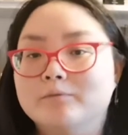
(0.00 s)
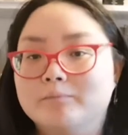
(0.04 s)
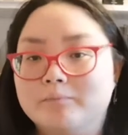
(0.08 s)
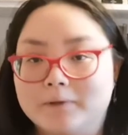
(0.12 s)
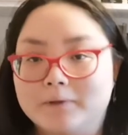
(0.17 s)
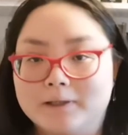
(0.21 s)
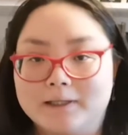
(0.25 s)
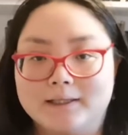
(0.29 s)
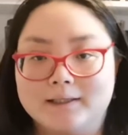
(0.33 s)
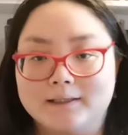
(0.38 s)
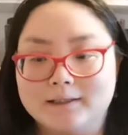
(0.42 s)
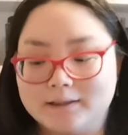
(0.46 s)

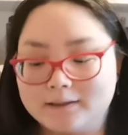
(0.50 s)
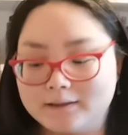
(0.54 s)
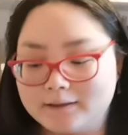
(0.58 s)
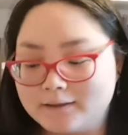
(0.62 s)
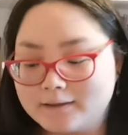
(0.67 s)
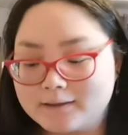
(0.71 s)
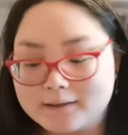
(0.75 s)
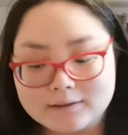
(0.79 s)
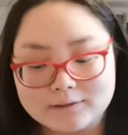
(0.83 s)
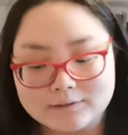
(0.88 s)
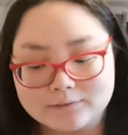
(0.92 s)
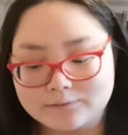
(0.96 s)
by
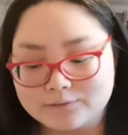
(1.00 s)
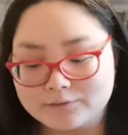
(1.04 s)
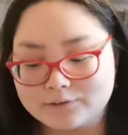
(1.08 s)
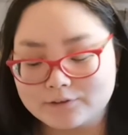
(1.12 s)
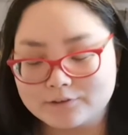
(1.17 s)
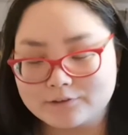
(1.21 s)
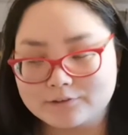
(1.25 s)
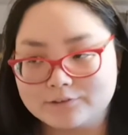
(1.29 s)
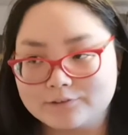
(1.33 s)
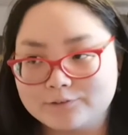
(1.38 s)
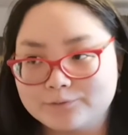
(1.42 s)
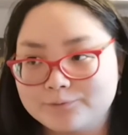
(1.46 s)
this
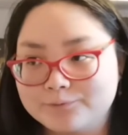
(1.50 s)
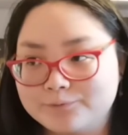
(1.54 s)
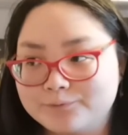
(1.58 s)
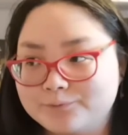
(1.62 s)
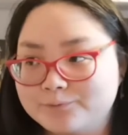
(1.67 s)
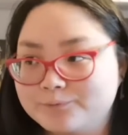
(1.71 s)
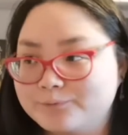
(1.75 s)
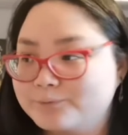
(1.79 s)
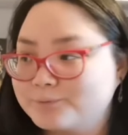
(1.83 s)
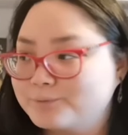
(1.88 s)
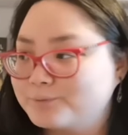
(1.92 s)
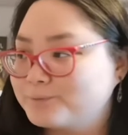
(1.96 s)
author.
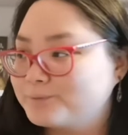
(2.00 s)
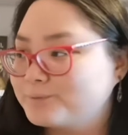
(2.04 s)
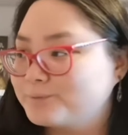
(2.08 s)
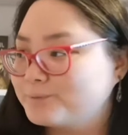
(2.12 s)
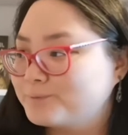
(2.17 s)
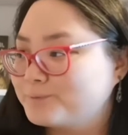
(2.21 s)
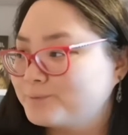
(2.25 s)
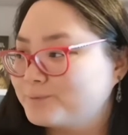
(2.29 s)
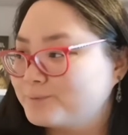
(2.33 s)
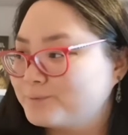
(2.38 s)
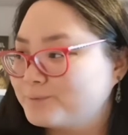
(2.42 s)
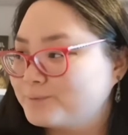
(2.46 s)

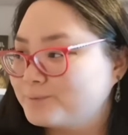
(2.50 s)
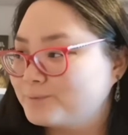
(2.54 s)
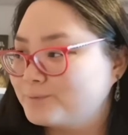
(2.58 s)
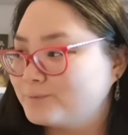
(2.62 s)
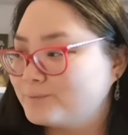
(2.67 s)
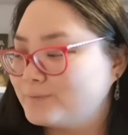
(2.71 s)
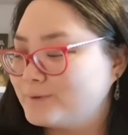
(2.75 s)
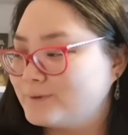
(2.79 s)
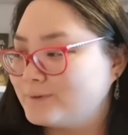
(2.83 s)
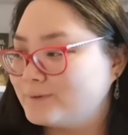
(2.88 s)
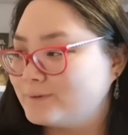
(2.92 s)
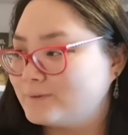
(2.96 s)

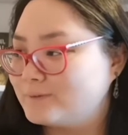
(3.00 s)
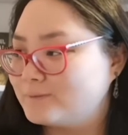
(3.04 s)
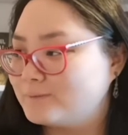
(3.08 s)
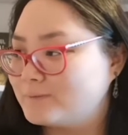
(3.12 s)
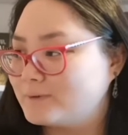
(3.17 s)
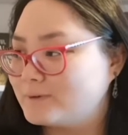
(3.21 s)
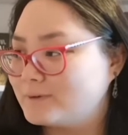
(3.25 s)
Oh